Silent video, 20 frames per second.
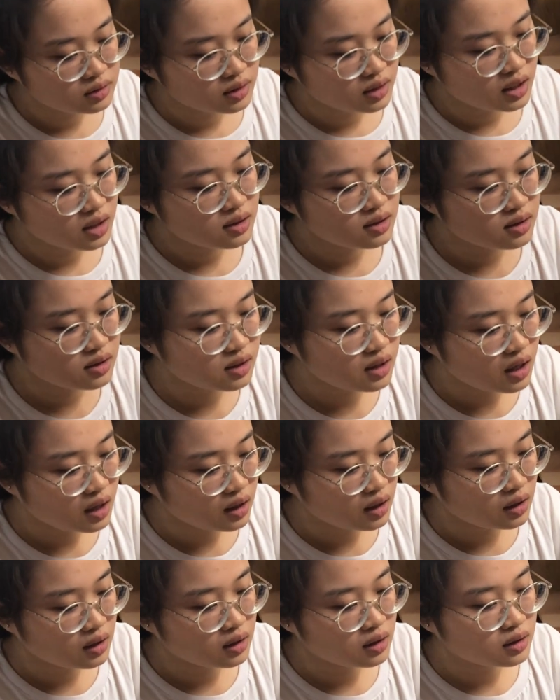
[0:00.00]
Yes,
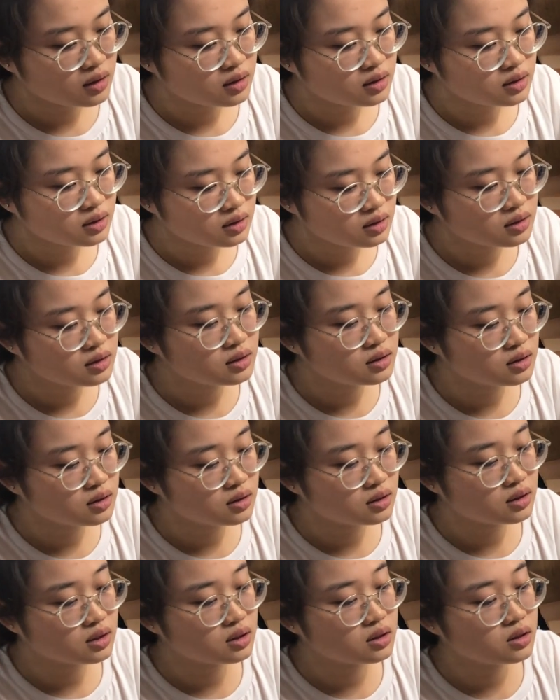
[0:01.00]
I
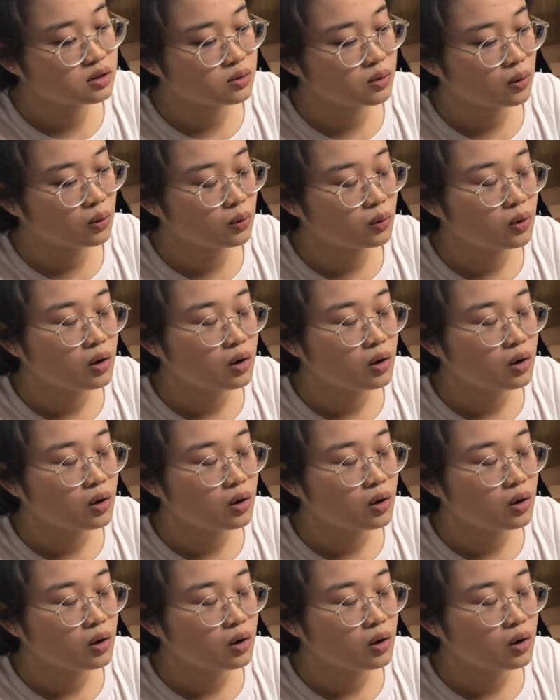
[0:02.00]
think so.